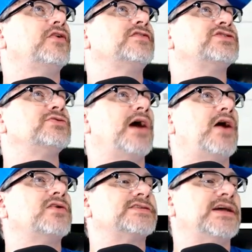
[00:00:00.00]
over two
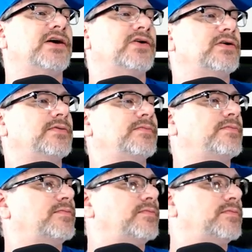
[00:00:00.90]
hours now.
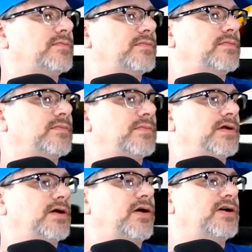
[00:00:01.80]

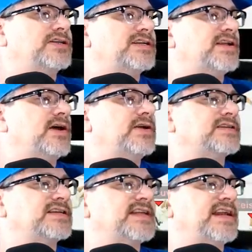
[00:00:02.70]
Oh, it says, there it
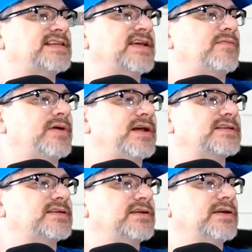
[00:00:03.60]
says 97
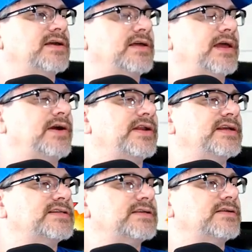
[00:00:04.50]
minutes. There it
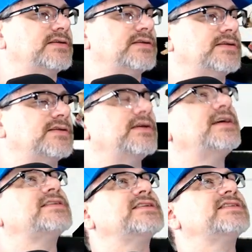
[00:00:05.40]
is.
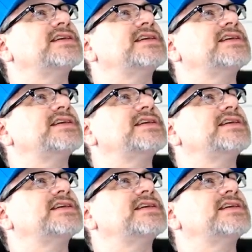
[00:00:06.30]
Let's see,